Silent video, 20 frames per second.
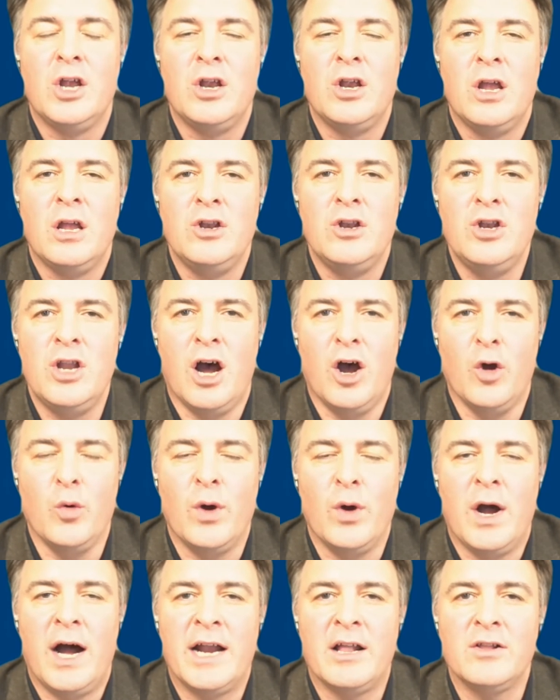
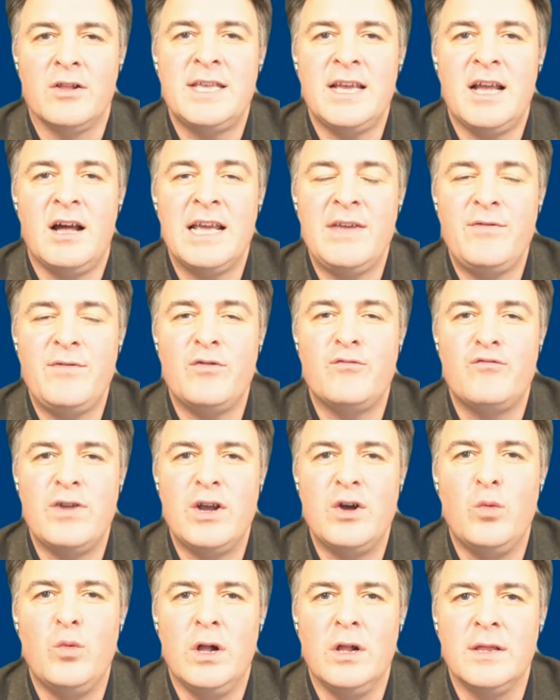No, and I'll give you a
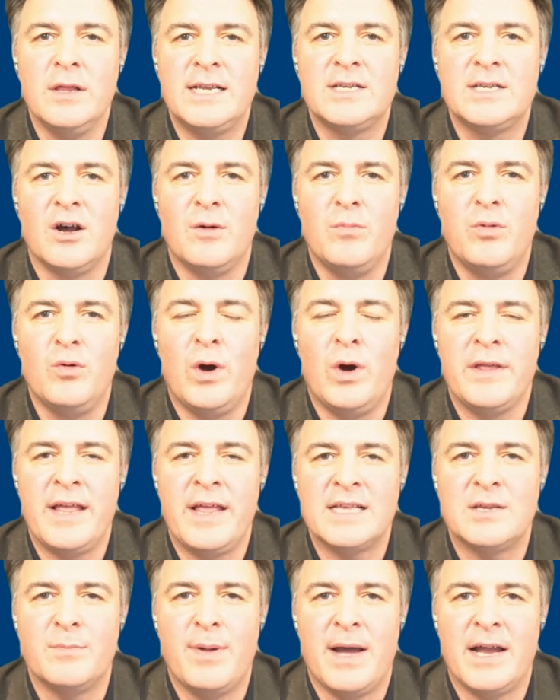real world example why
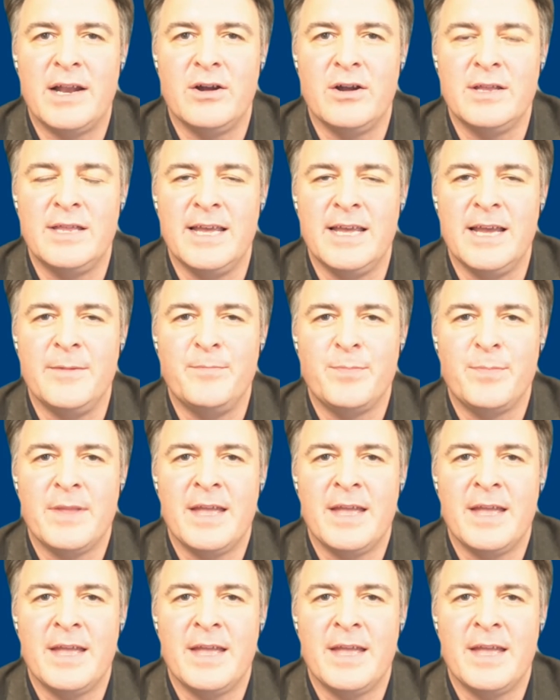that's a bad idea.